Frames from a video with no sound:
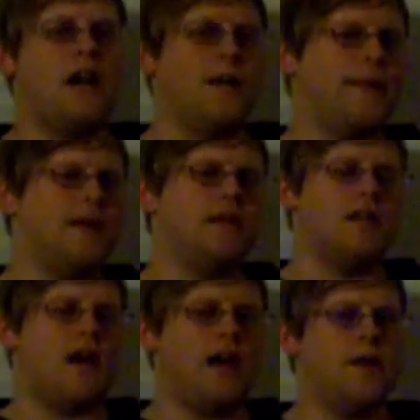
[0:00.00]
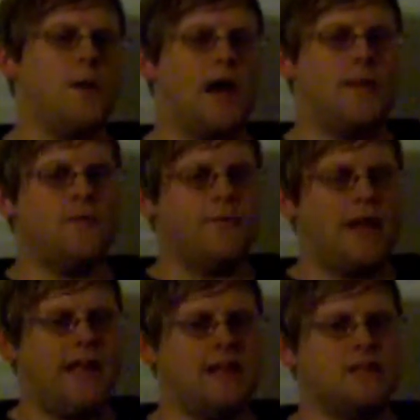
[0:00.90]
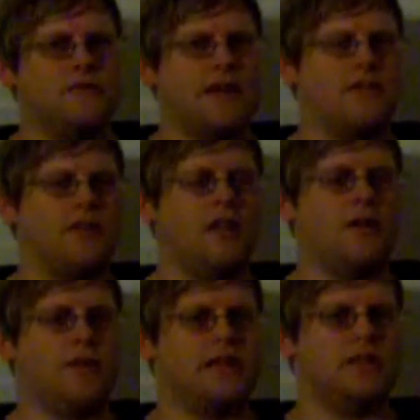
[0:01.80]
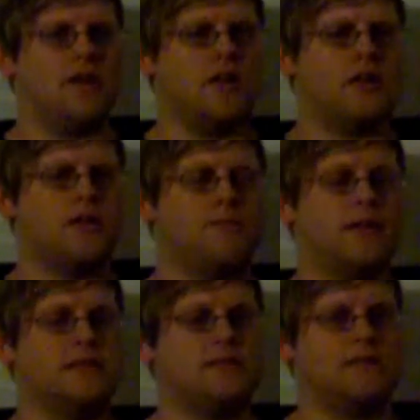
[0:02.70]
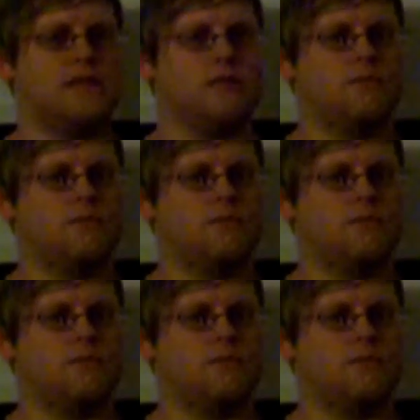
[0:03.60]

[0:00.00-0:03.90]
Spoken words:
I mean, I know I move my hands around a lot when I talk because